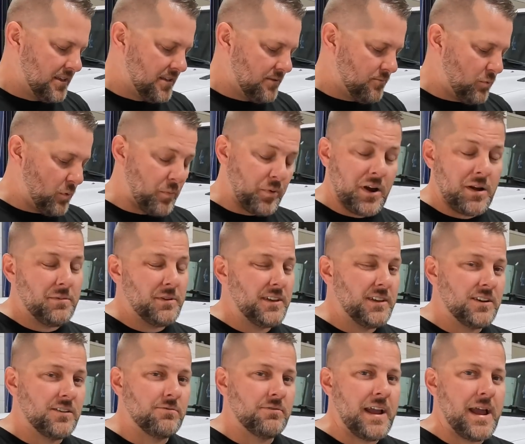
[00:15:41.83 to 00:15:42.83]
We're probably
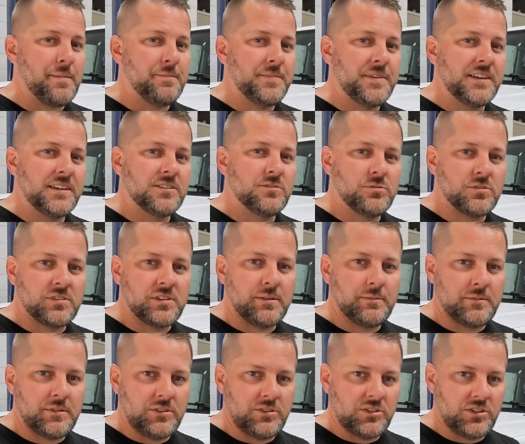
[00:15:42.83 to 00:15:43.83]
gonna wrap this with
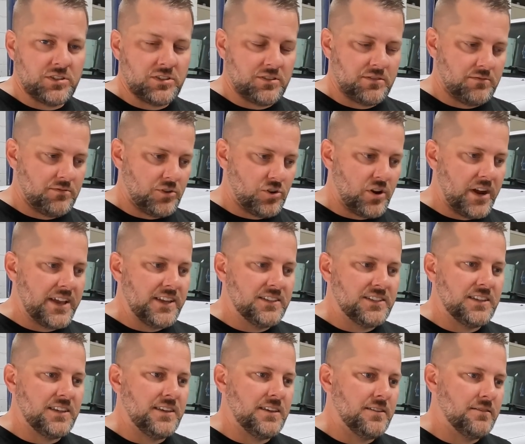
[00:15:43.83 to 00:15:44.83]
something just
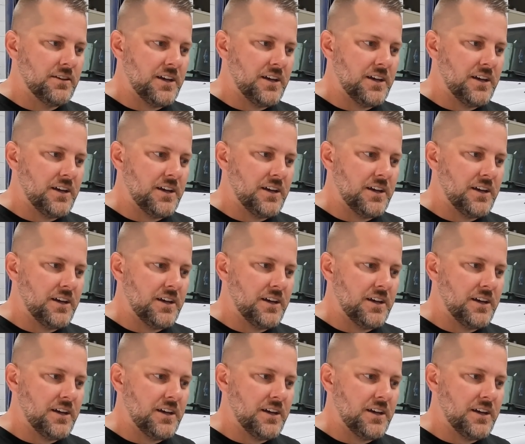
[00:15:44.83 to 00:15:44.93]
crazy,